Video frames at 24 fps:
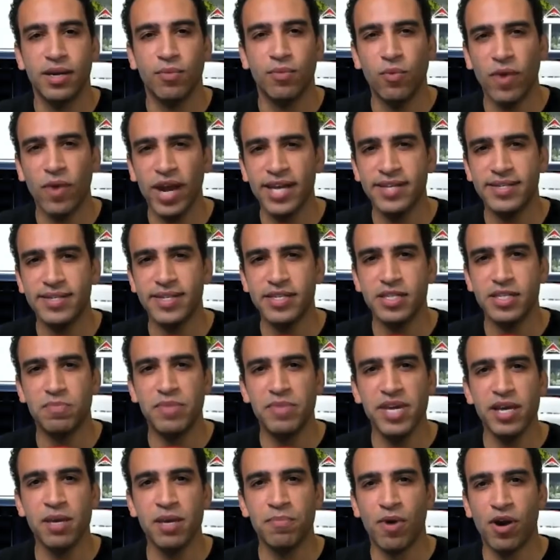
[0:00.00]
Now, Ray, since
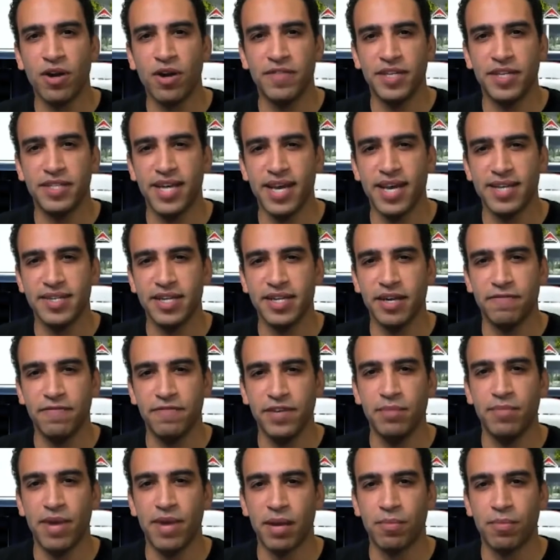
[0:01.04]
being a part of the testing and
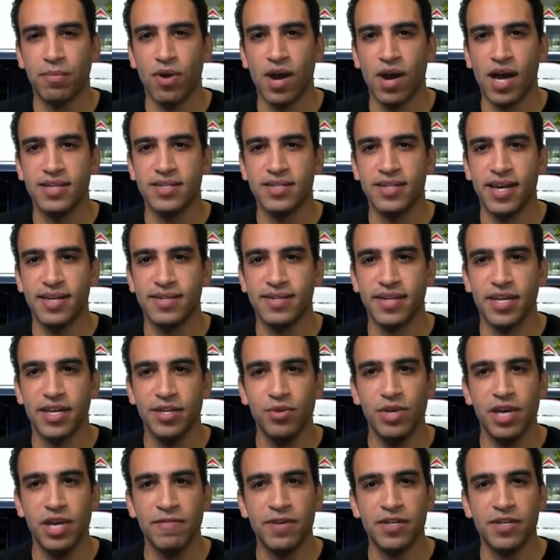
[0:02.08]
feedback process, can
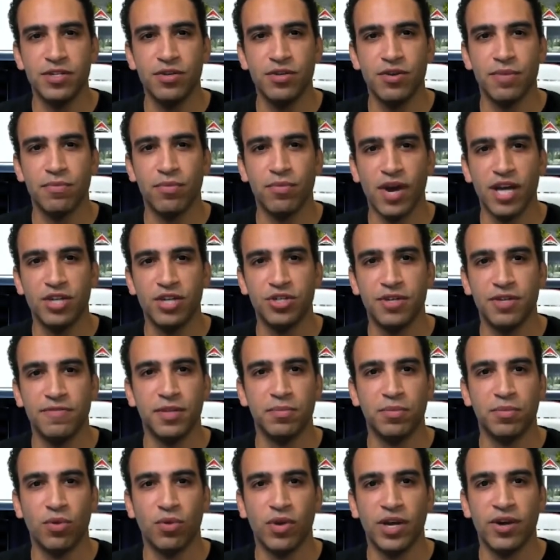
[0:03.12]
you give us your impression of
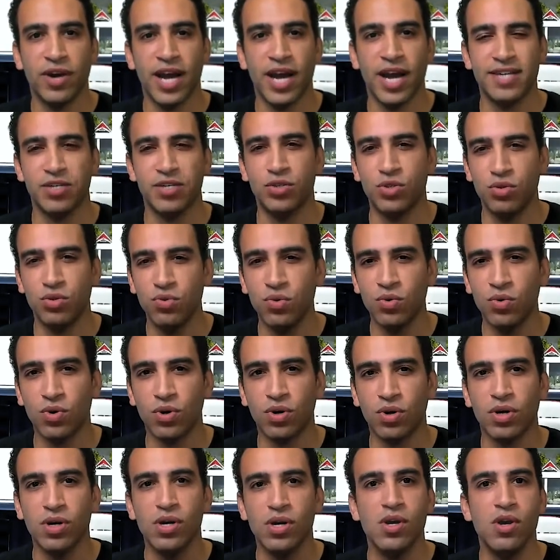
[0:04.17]
Deployer as a
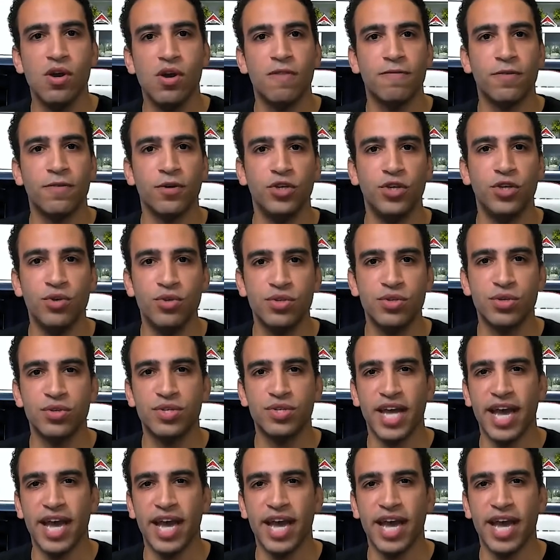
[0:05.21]
tool for users